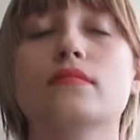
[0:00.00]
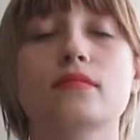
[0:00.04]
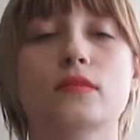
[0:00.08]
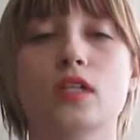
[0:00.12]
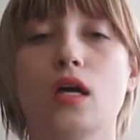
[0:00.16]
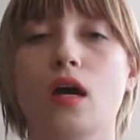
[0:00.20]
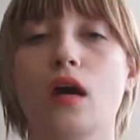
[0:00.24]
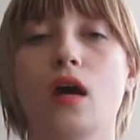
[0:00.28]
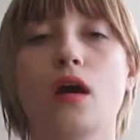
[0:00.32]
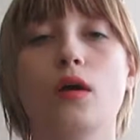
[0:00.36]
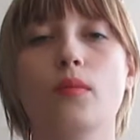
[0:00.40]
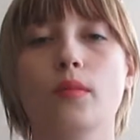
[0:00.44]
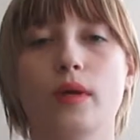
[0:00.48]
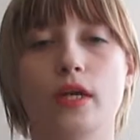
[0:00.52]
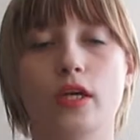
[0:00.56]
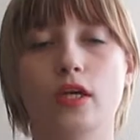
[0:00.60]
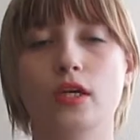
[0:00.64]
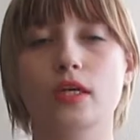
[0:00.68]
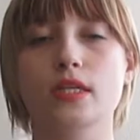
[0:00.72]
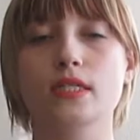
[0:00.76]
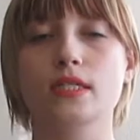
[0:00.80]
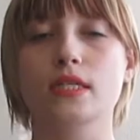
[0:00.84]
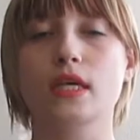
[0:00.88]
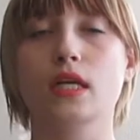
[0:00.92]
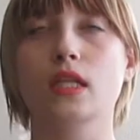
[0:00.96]
Oh my
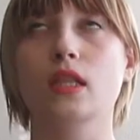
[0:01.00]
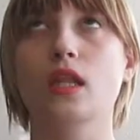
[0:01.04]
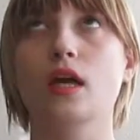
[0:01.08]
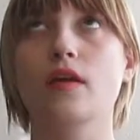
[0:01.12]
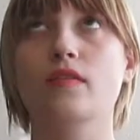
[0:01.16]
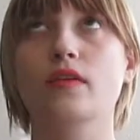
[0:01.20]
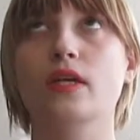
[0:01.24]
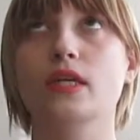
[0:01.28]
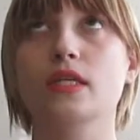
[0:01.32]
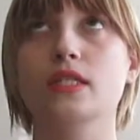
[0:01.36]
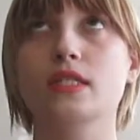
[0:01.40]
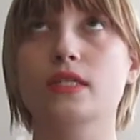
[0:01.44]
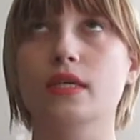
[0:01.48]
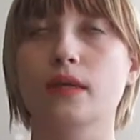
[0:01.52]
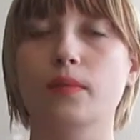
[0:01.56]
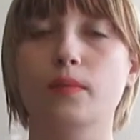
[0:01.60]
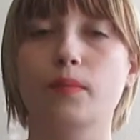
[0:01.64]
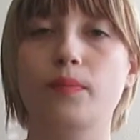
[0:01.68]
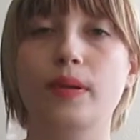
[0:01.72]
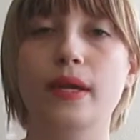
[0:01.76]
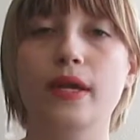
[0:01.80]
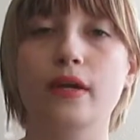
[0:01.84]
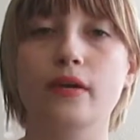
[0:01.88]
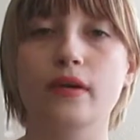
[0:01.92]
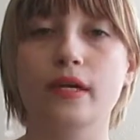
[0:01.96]
goodness, I love it. It's like
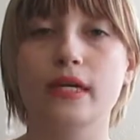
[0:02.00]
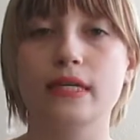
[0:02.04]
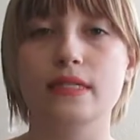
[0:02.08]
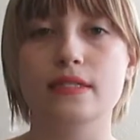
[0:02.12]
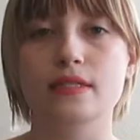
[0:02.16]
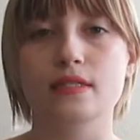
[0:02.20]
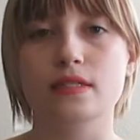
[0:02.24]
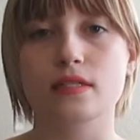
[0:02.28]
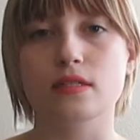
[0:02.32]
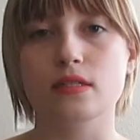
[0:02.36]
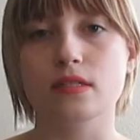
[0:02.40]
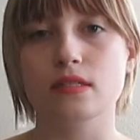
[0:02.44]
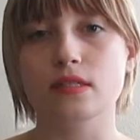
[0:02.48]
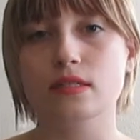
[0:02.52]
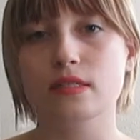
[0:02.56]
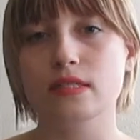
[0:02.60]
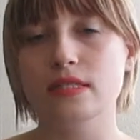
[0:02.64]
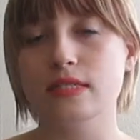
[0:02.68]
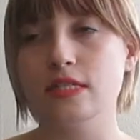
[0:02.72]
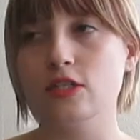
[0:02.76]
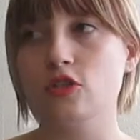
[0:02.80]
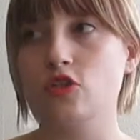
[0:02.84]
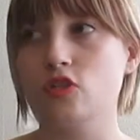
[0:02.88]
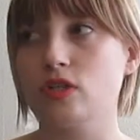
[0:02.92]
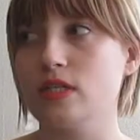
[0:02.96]
berries and
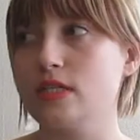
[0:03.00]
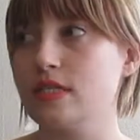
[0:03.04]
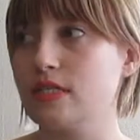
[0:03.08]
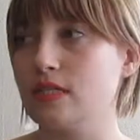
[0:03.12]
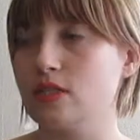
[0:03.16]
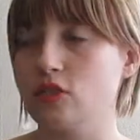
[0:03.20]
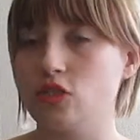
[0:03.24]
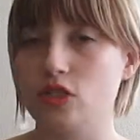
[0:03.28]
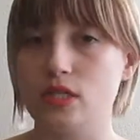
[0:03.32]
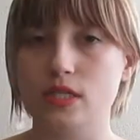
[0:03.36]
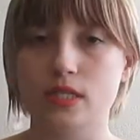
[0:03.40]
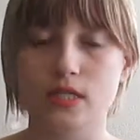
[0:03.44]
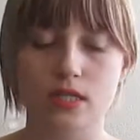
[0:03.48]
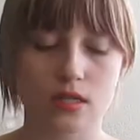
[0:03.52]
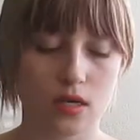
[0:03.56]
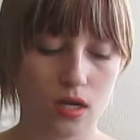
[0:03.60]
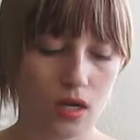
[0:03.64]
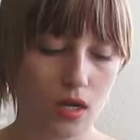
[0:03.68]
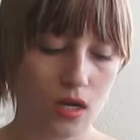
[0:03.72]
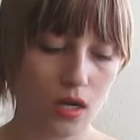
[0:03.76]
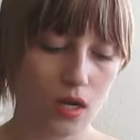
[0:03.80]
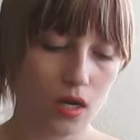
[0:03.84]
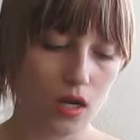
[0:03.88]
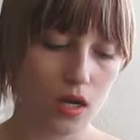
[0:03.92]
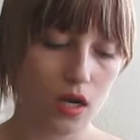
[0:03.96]
citrus and just,
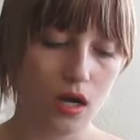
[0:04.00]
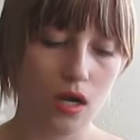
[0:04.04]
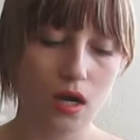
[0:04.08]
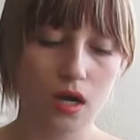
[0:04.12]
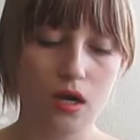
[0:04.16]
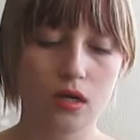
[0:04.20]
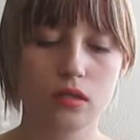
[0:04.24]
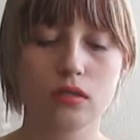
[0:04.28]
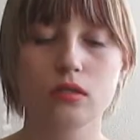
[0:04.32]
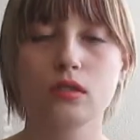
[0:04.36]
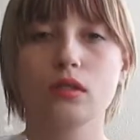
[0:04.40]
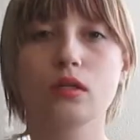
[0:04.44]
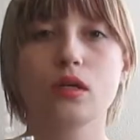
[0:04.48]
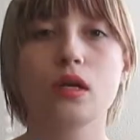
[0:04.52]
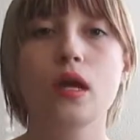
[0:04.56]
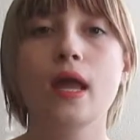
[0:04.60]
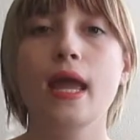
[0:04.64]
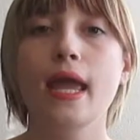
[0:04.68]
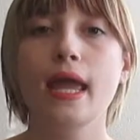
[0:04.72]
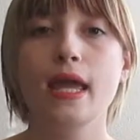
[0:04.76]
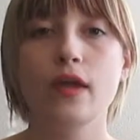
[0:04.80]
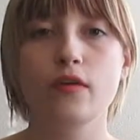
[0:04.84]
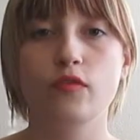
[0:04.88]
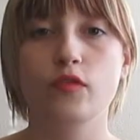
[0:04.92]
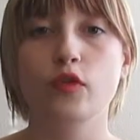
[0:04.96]

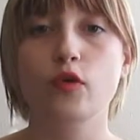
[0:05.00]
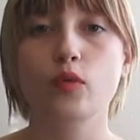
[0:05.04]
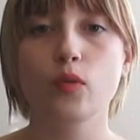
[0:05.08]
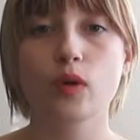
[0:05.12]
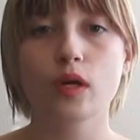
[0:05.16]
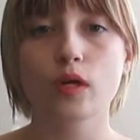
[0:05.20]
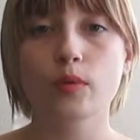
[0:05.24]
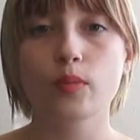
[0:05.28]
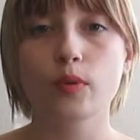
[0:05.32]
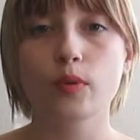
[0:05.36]
if you want a